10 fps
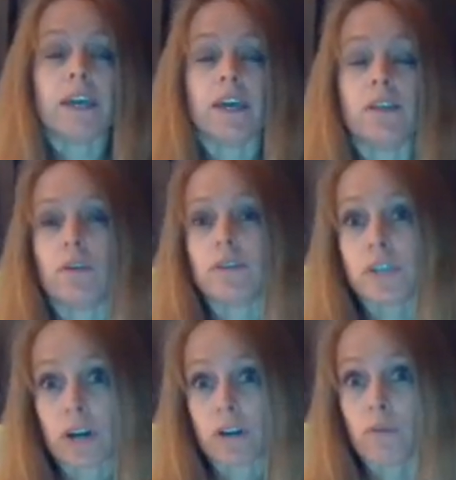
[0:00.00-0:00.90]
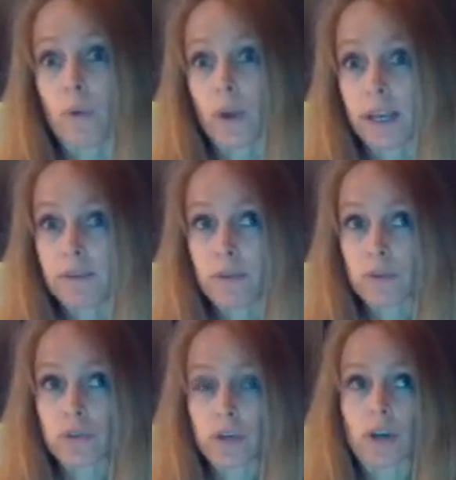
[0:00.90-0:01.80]
either start avoiding
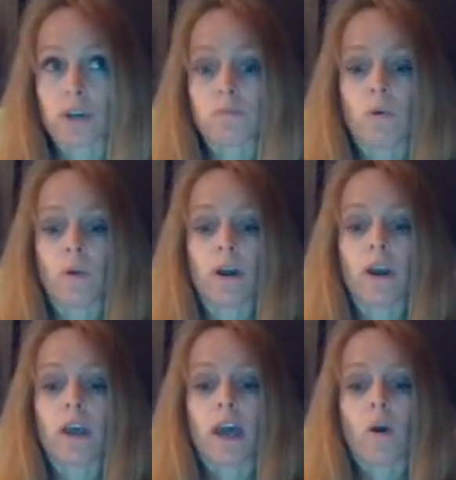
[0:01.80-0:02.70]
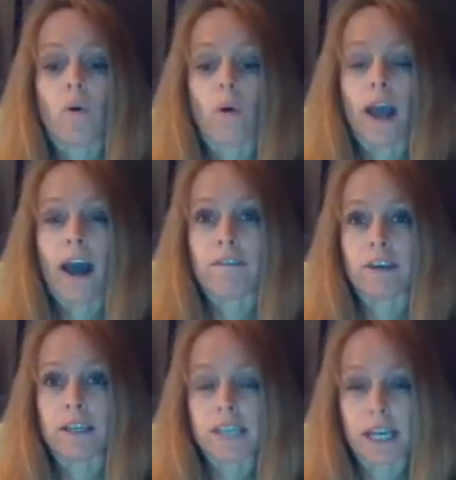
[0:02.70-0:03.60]
those triggers more or having